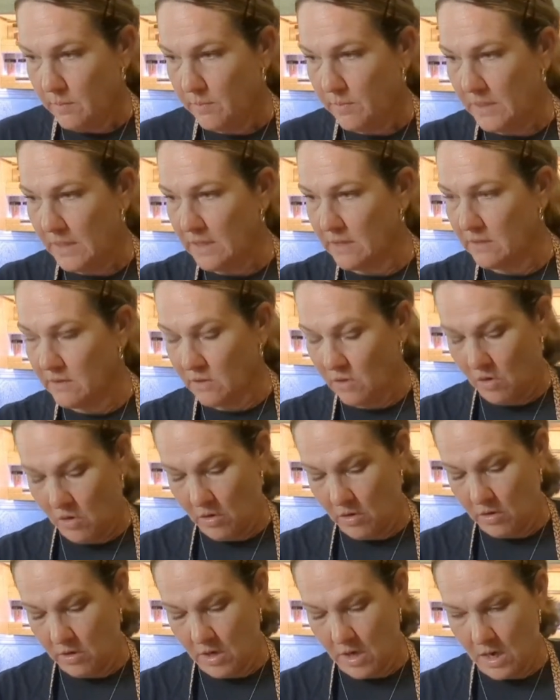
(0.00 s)
Beets
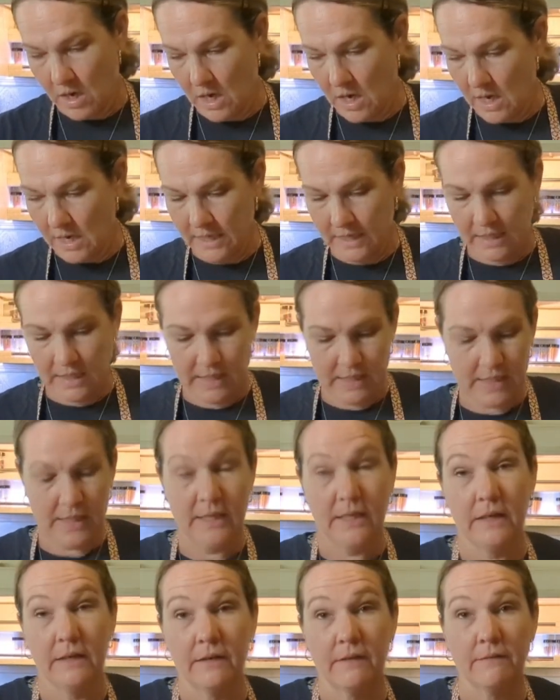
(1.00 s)
are high
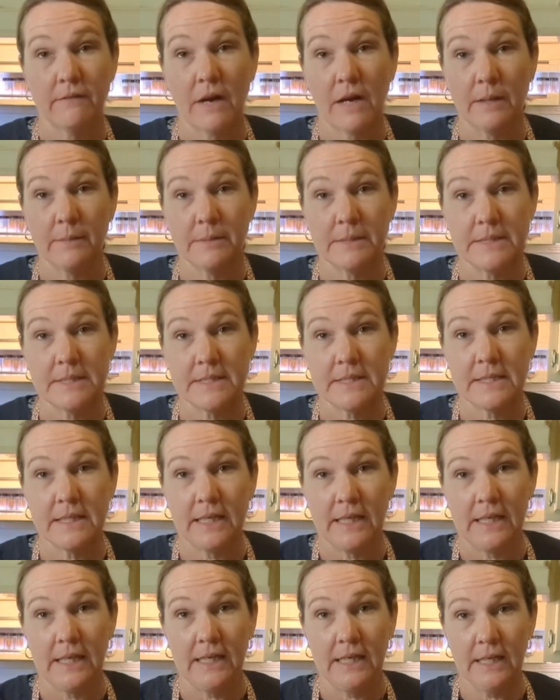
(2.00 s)
in vitamin
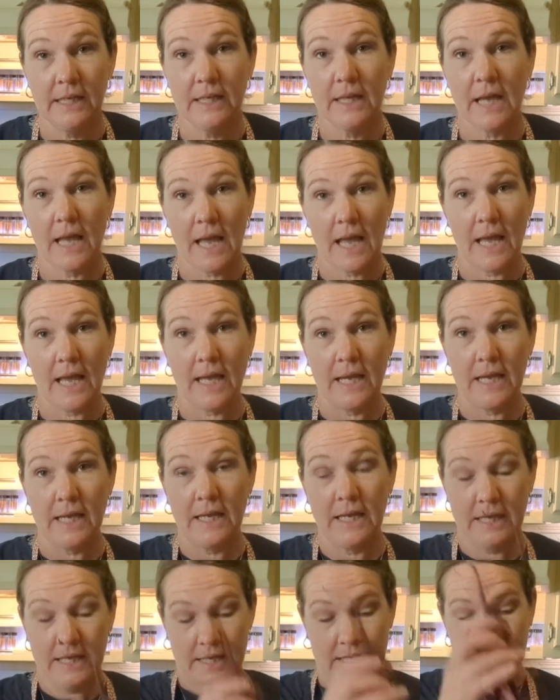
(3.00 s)
C,
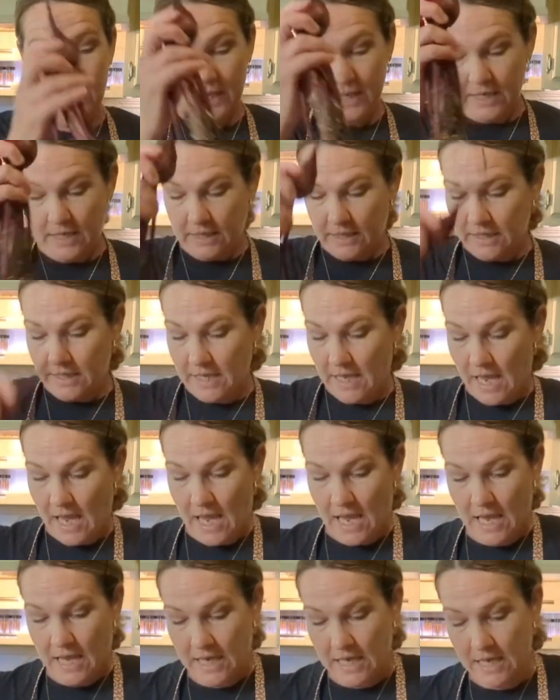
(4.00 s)
A,
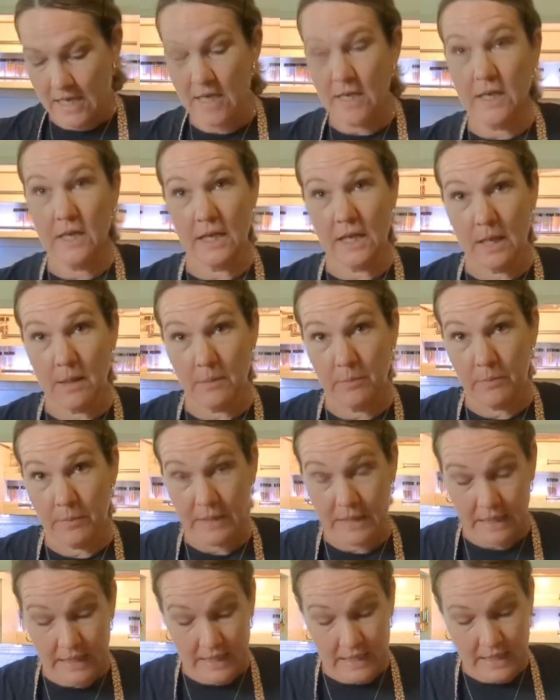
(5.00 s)
K, and
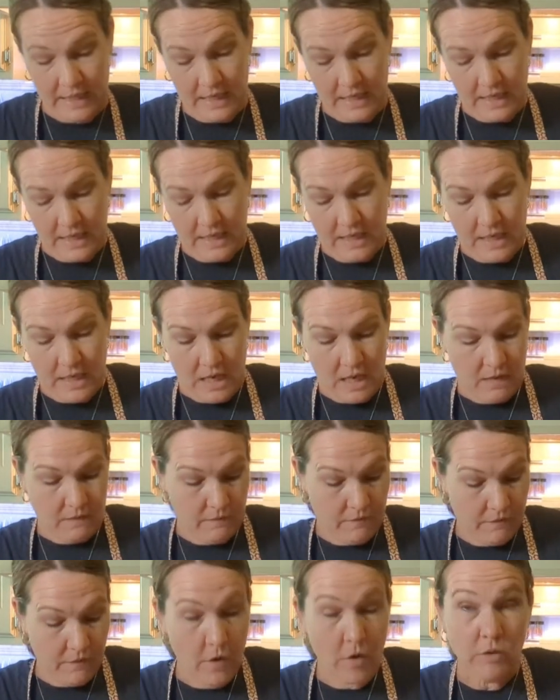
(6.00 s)
B,
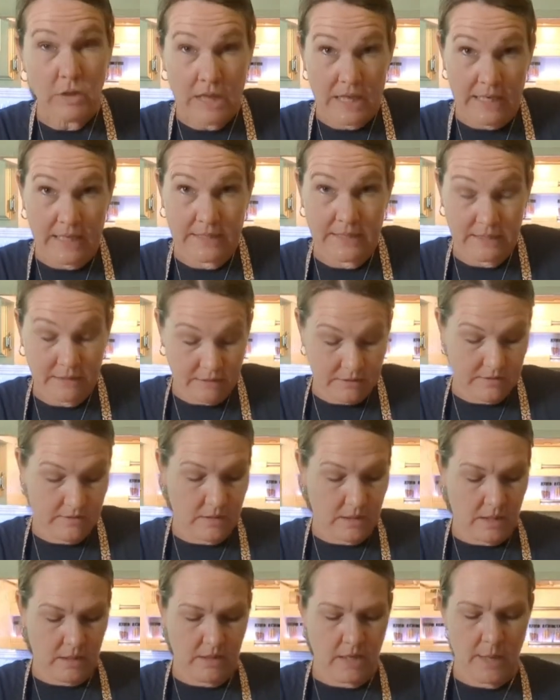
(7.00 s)
and folate.
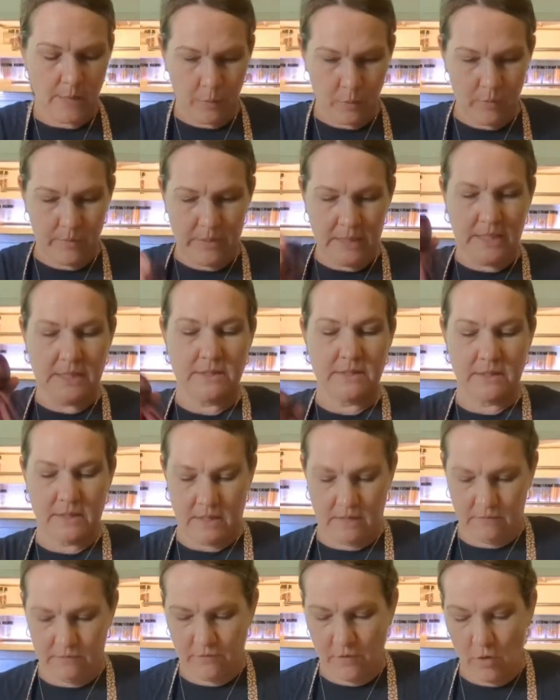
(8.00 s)
A couple B's
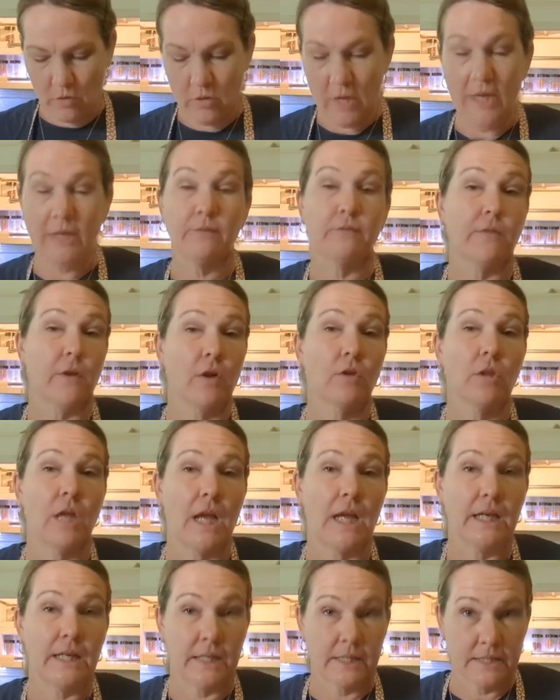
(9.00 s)
and folate.
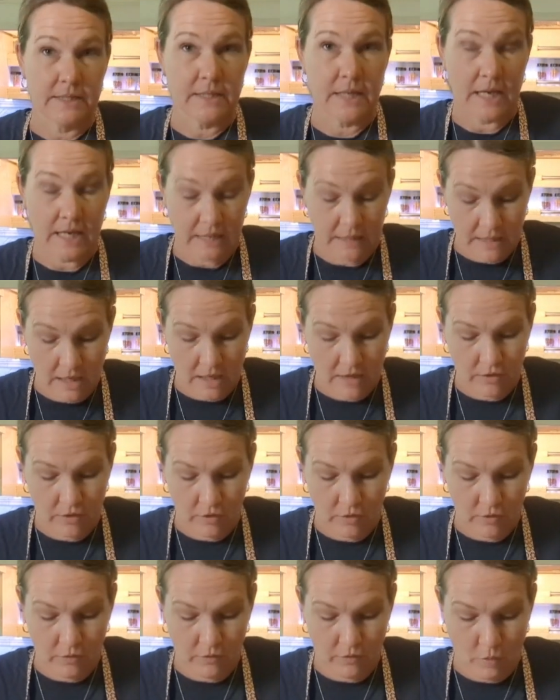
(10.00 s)
Folate is
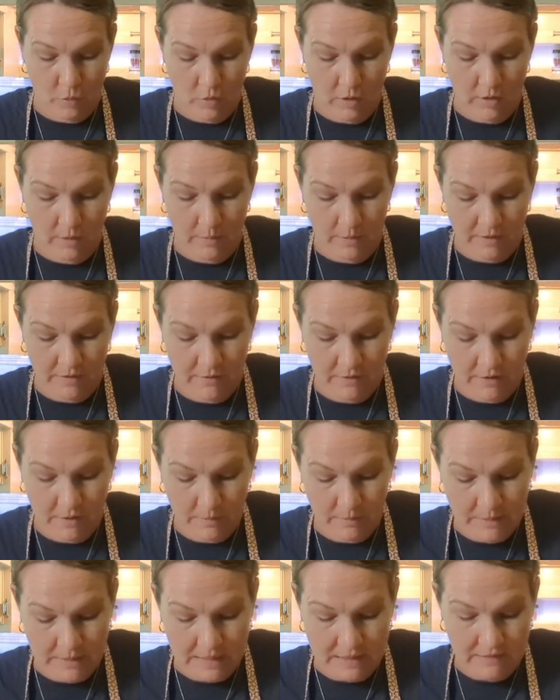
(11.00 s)
another form of
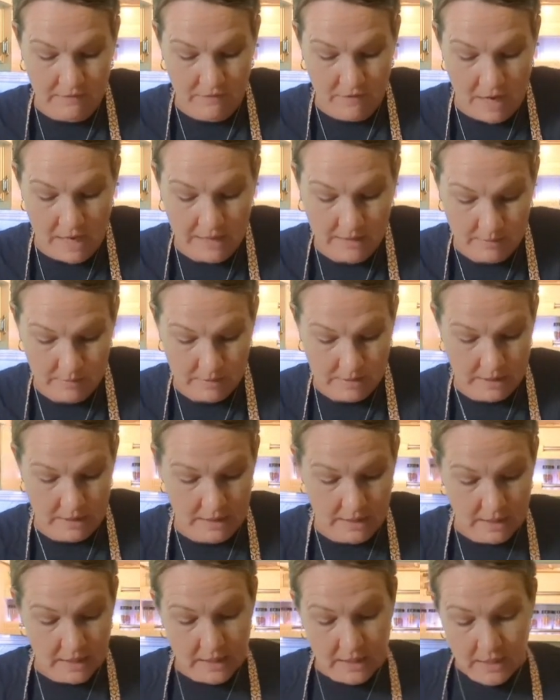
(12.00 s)
a B
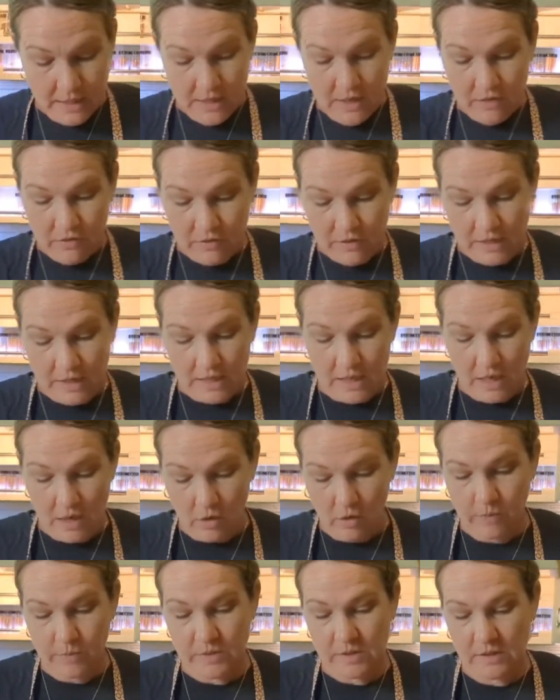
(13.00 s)
vitamin that
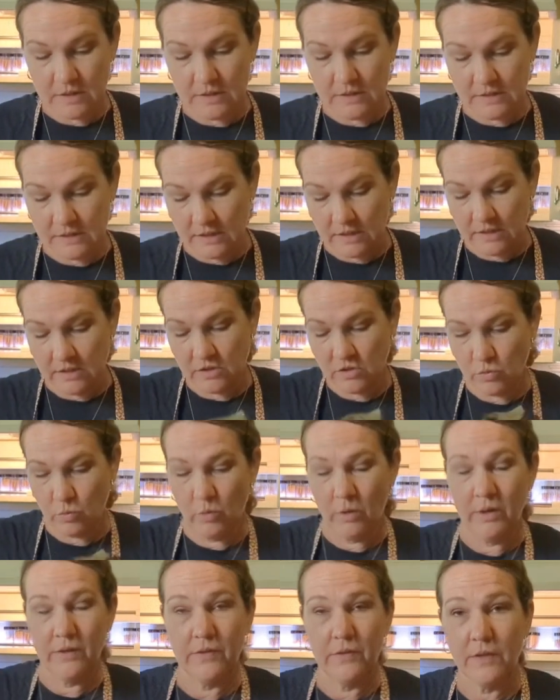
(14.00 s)
helps assist
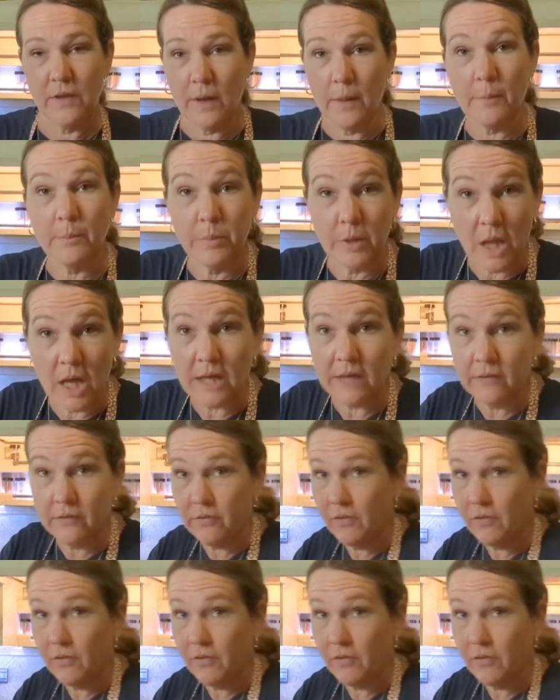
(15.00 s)
with blood